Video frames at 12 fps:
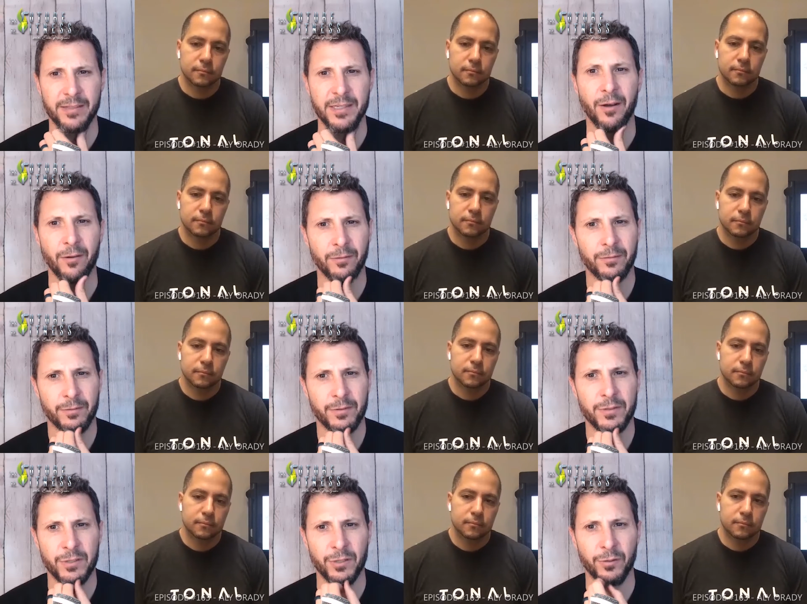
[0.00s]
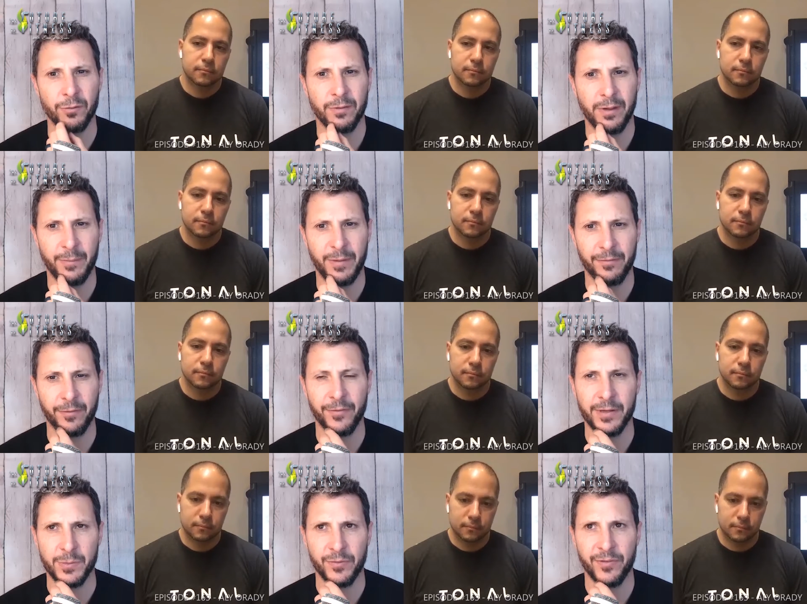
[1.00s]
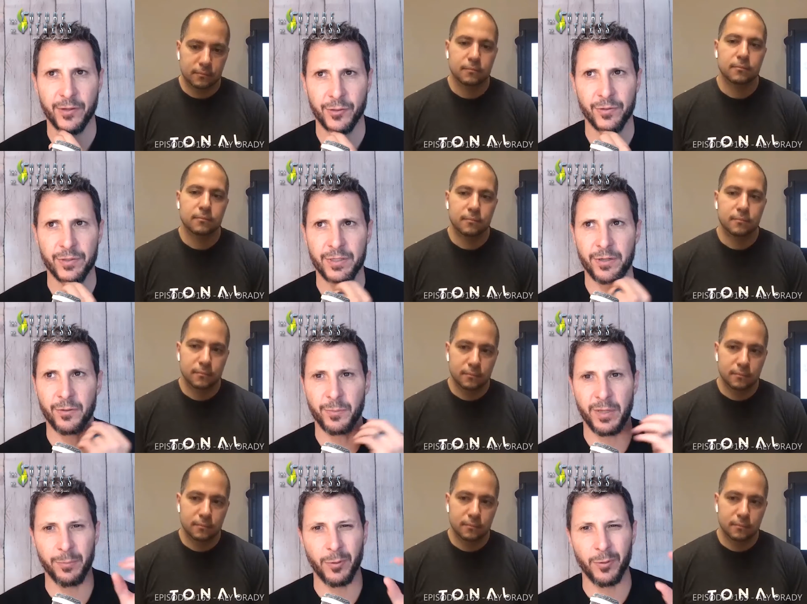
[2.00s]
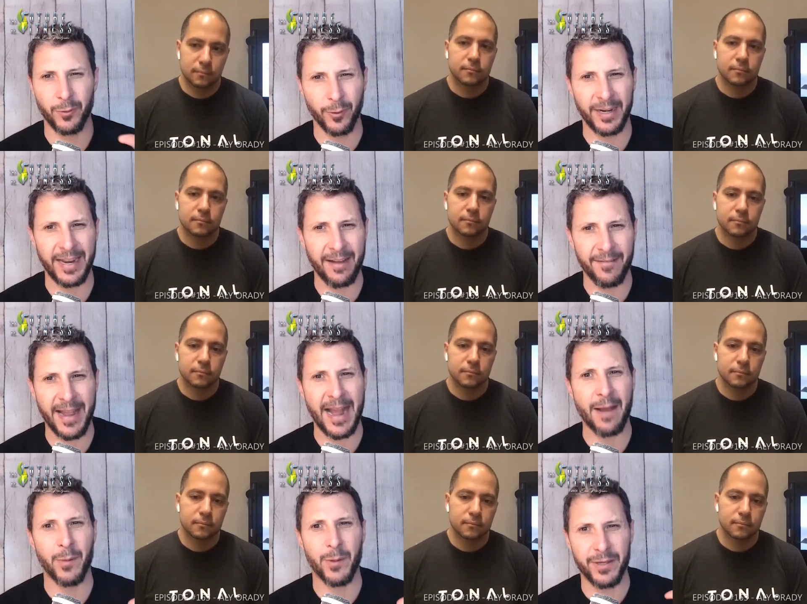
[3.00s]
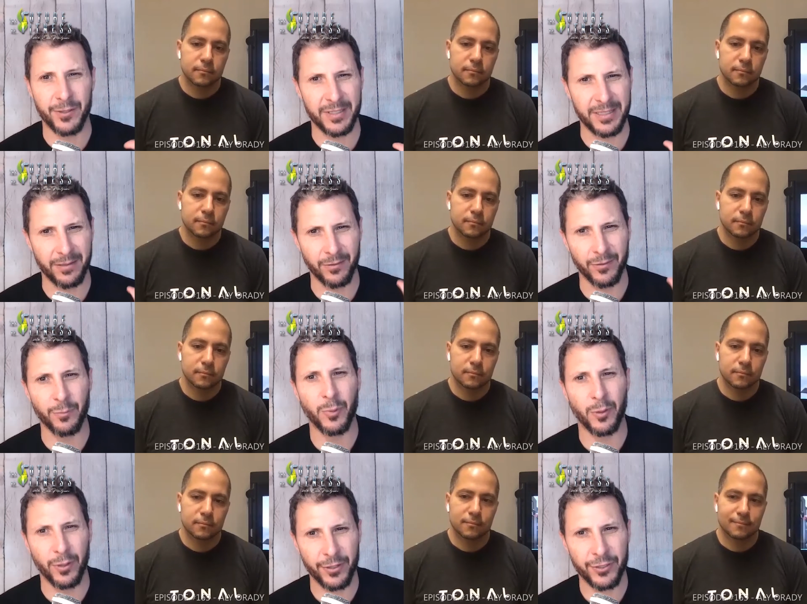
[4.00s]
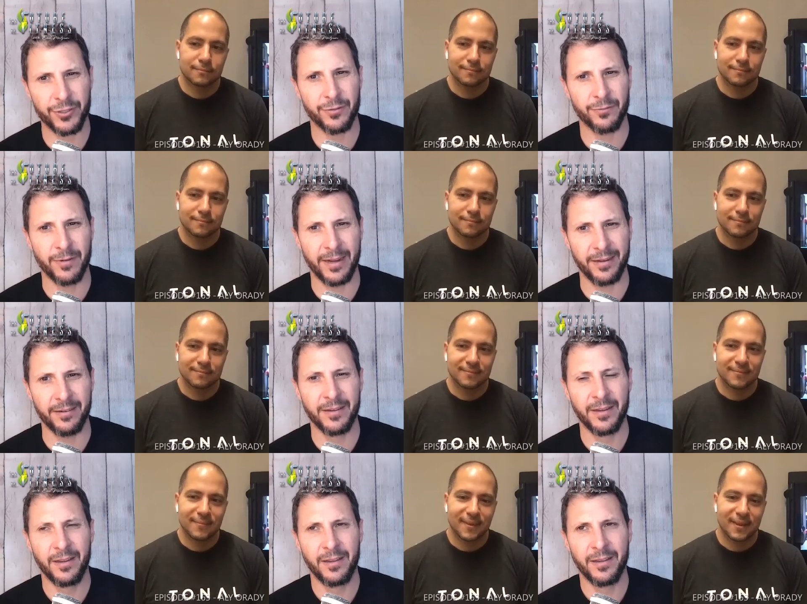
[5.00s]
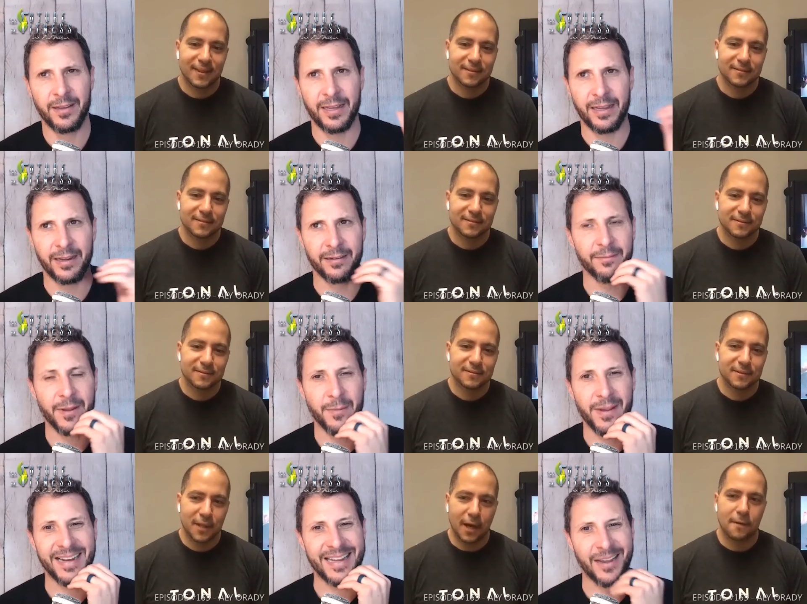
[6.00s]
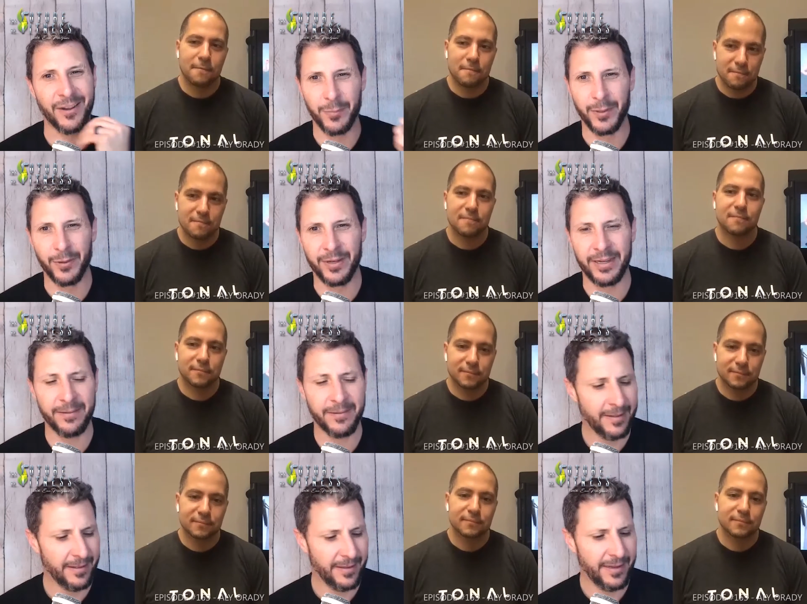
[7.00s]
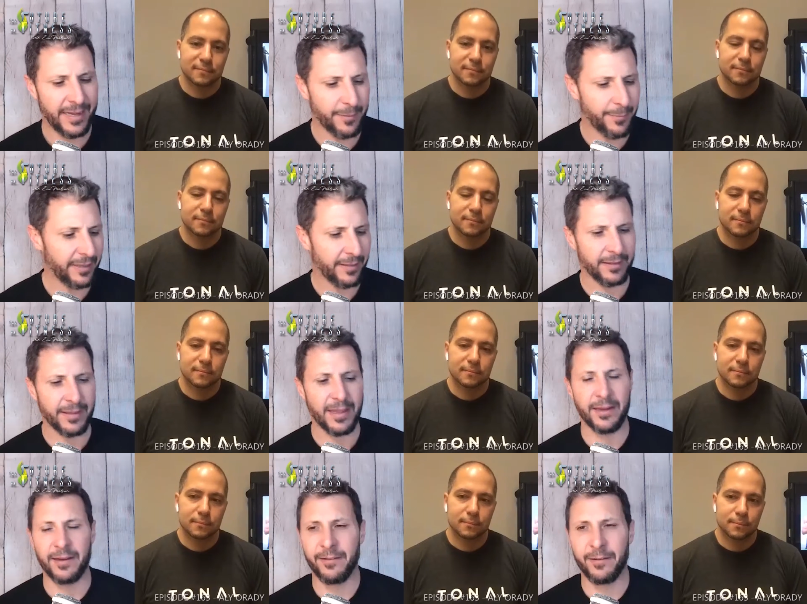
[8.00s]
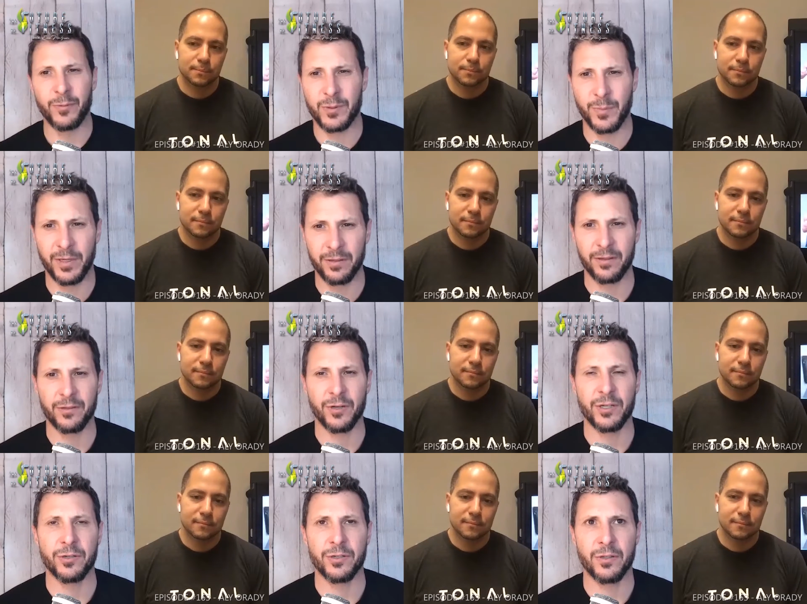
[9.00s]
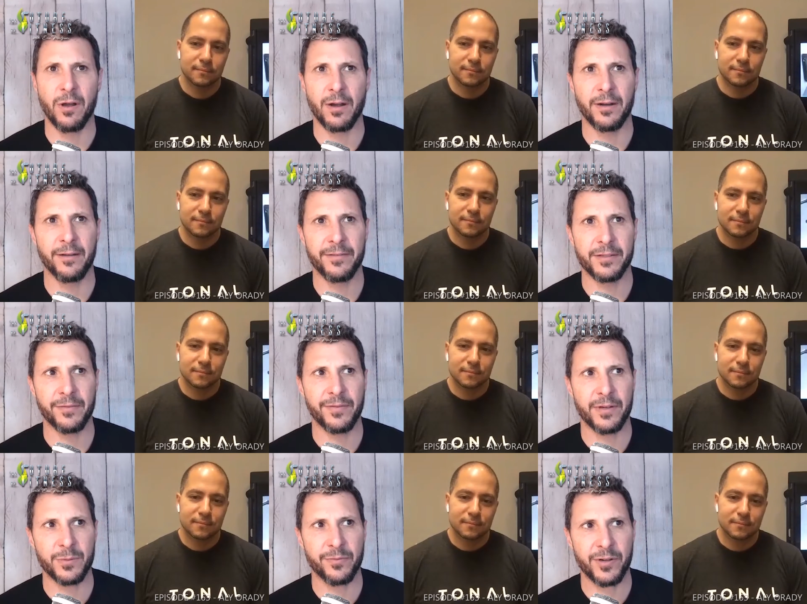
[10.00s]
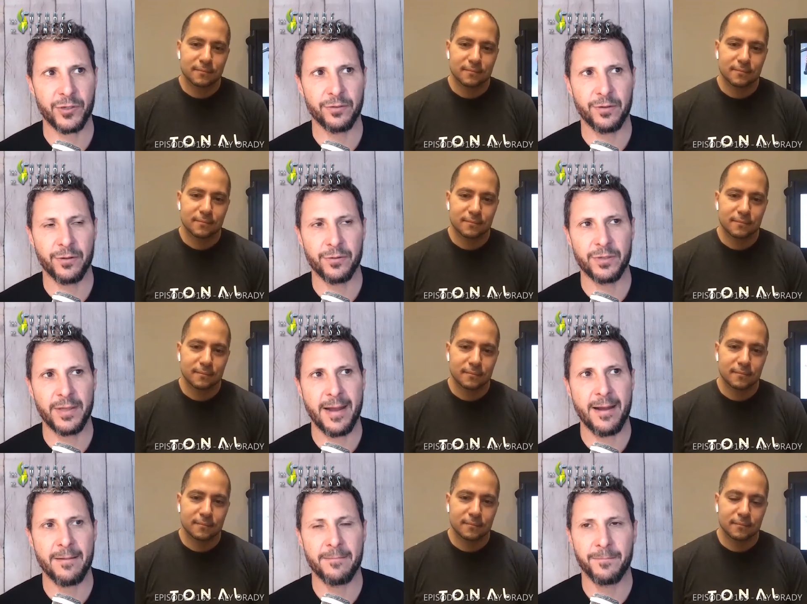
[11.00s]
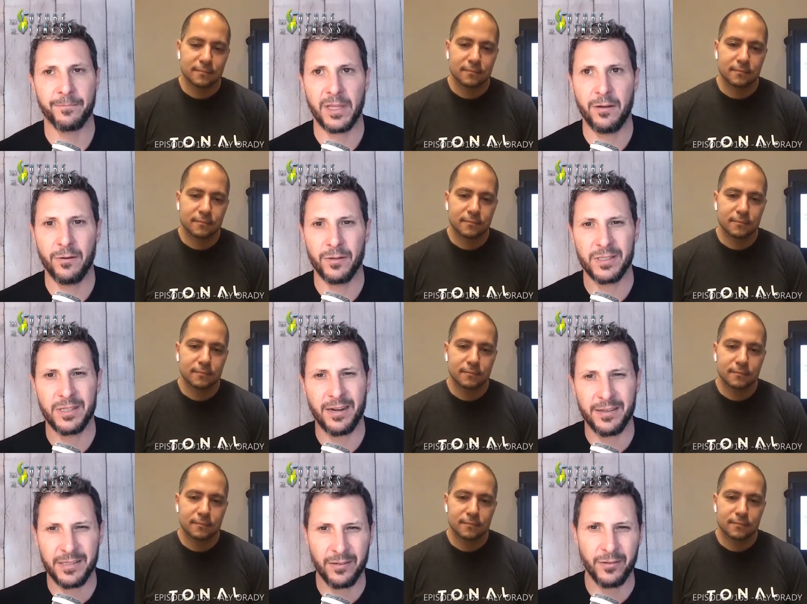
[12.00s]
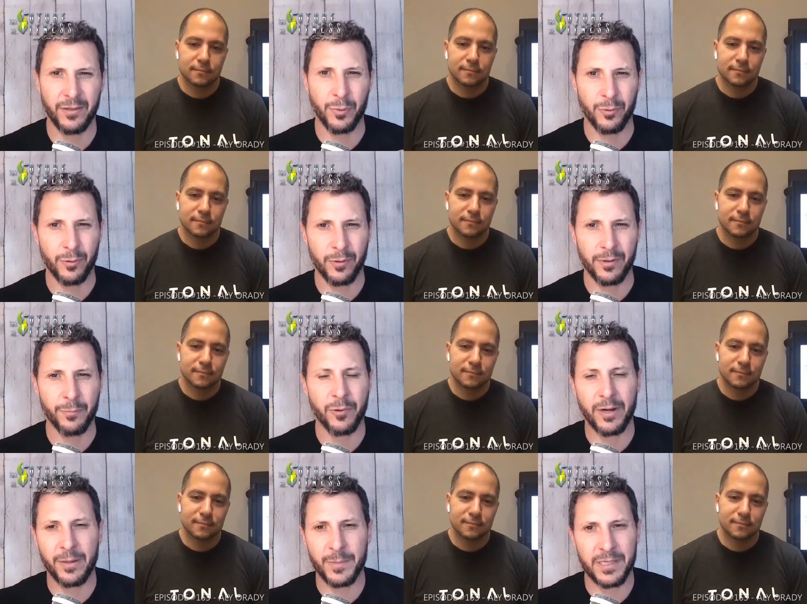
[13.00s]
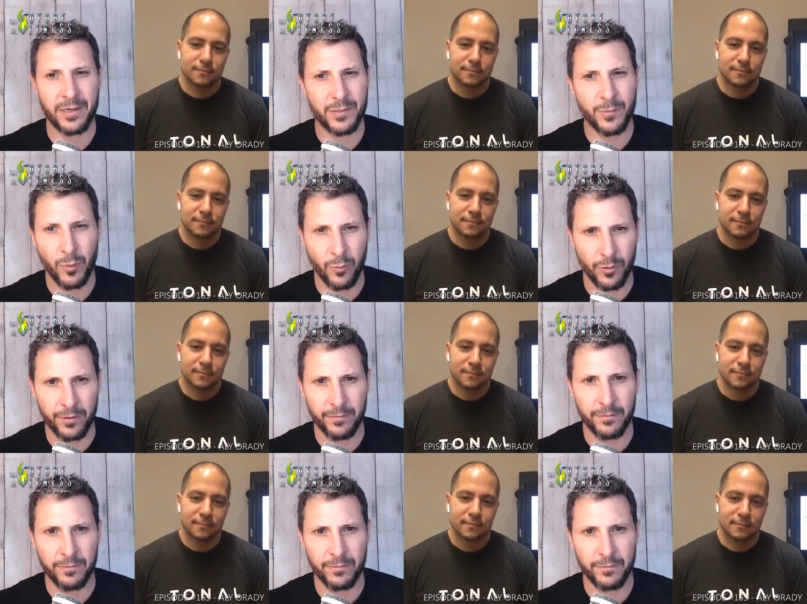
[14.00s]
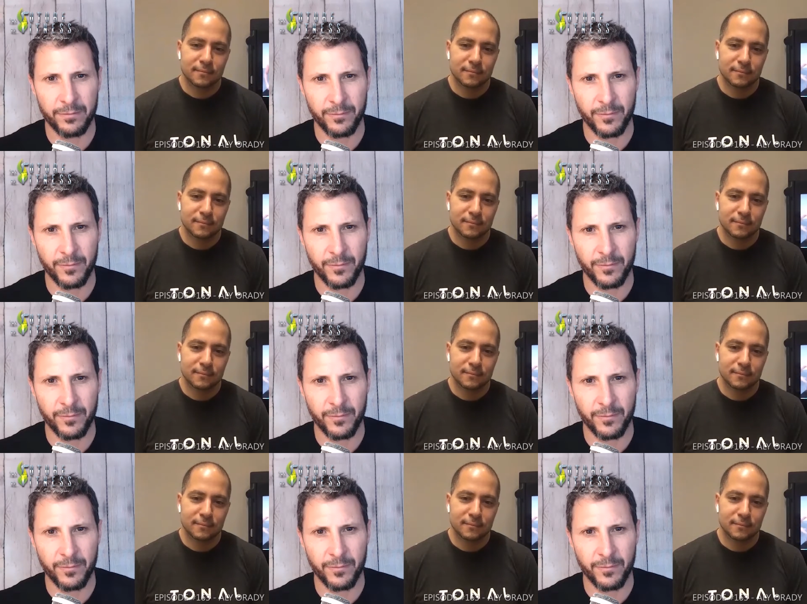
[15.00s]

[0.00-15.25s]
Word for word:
Speaker 1: clientele too. I mean, for fitness professionals, you know, people who already have the habit, they just need a little push. Right. And yeah. accountability. And the big thing that, and anyone's been in the trenches long enough as a fitness professional knows that, you know, it's not necessarily the pro, the program design is important,